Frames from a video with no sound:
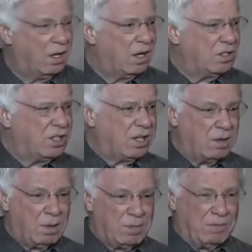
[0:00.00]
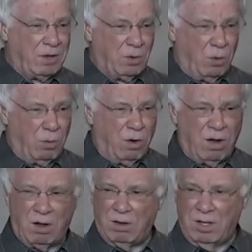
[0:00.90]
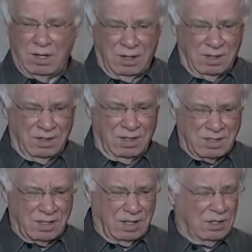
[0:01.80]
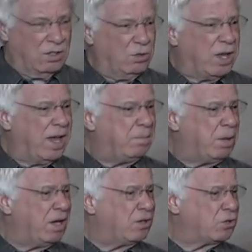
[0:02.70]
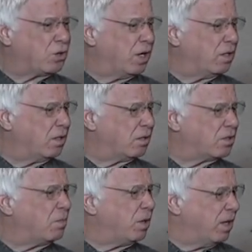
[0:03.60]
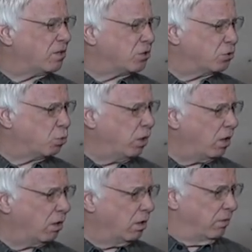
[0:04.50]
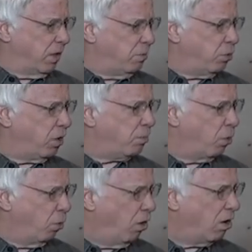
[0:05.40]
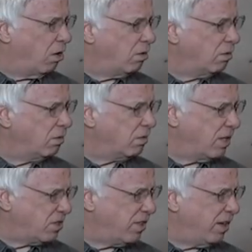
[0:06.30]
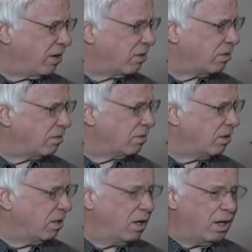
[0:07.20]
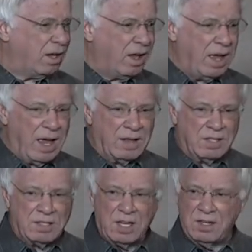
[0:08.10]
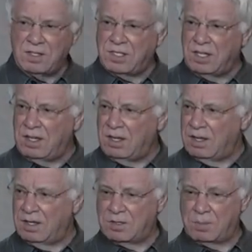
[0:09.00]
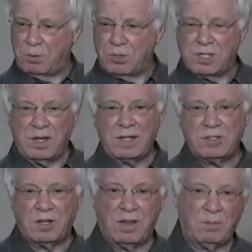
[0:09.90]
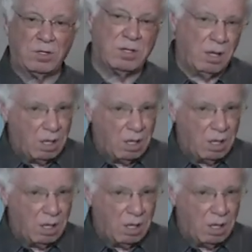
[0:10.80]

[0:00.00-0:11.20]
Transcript: she came up and I felt a wall. And it's like, you can't penetrate somebody else's will. If they put up a wall, that's there. And the tendency is the person next to them was